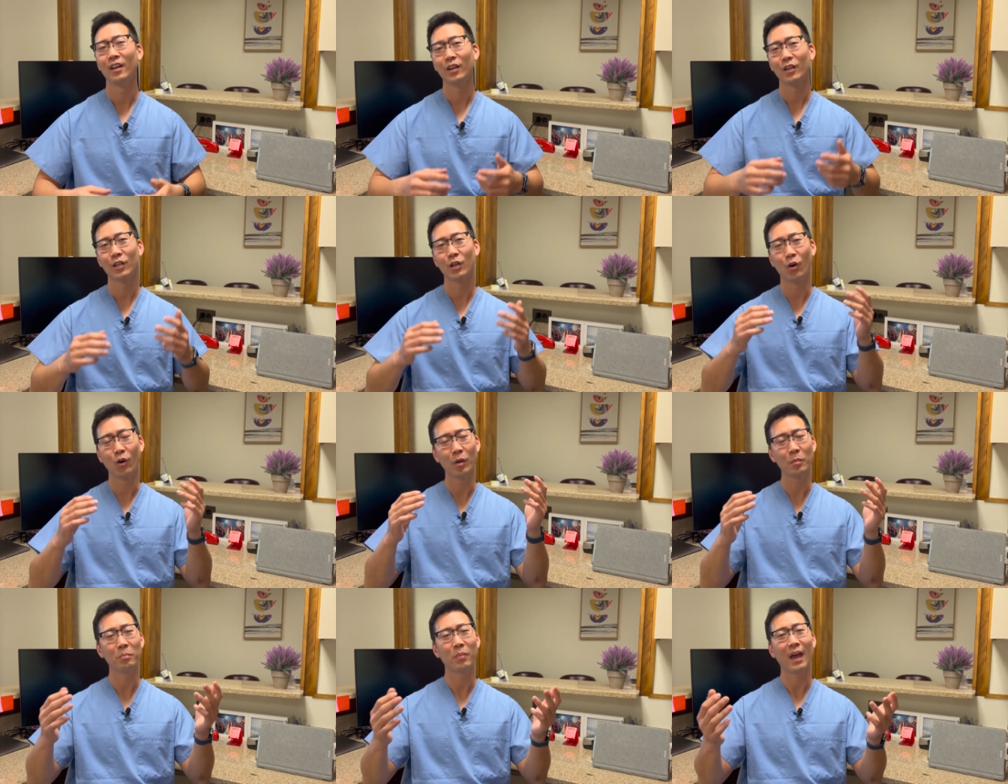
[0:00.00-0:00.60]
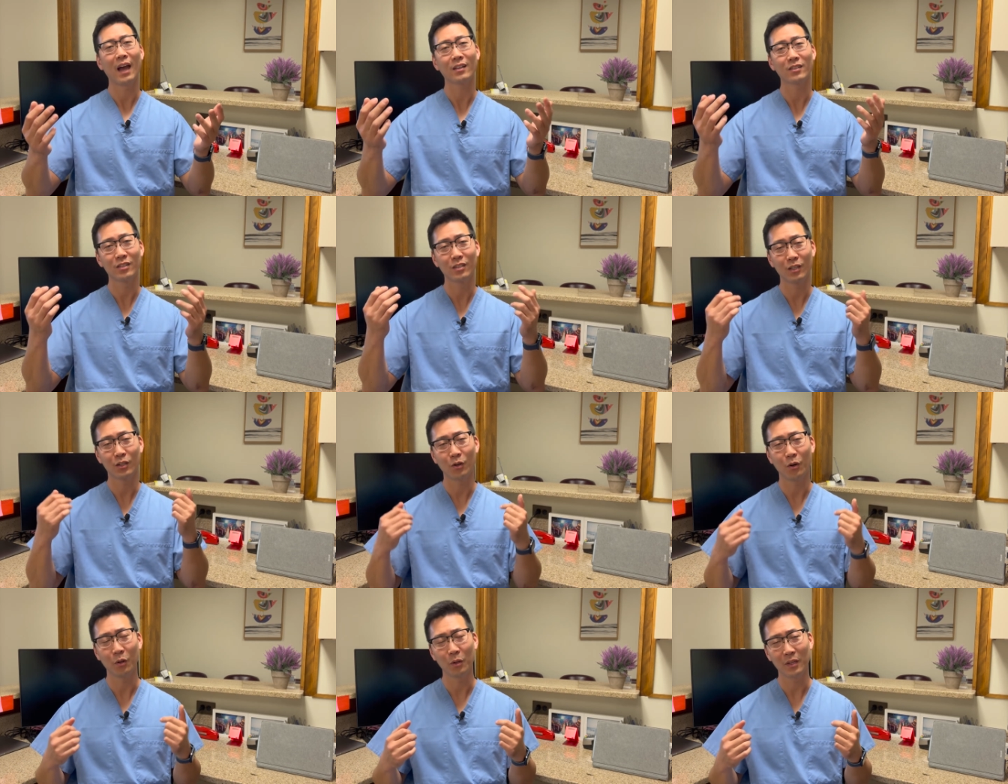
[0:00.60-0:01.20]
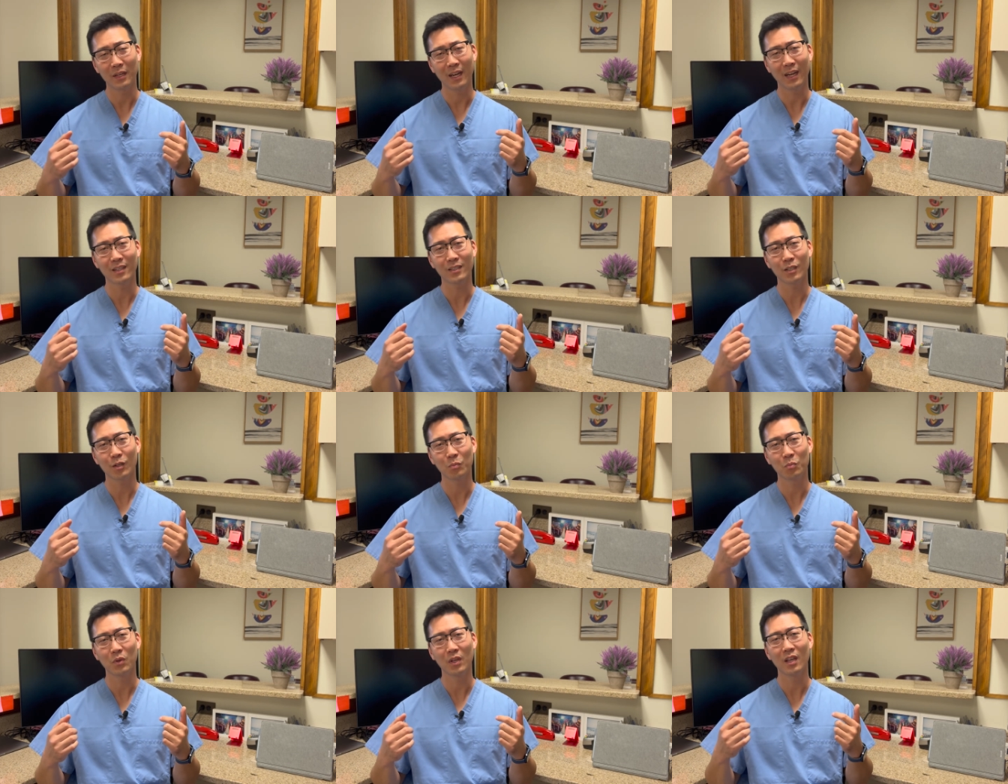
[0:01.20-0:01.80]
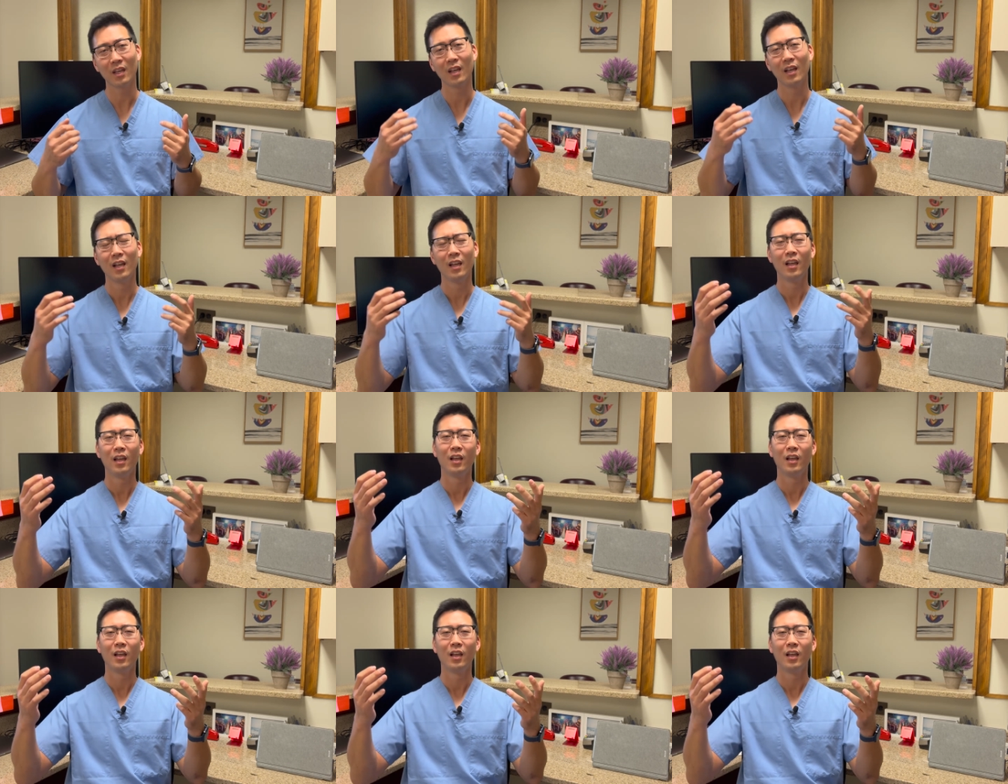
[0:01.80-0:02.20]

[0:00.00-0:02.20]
Going back to the colonoscopy,